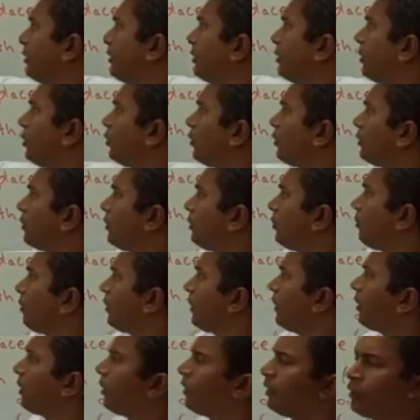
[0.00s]
is equal to
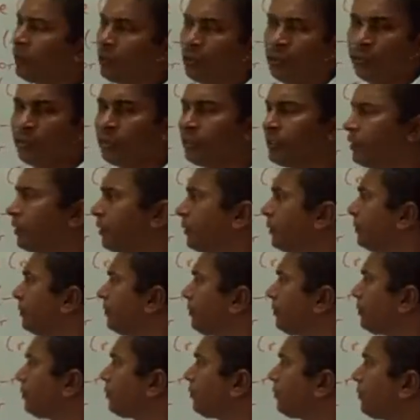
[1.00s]
pi over 2.
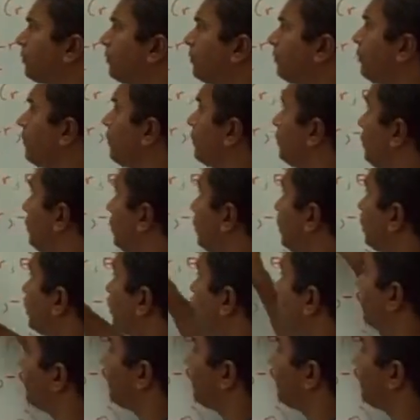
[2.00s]
So to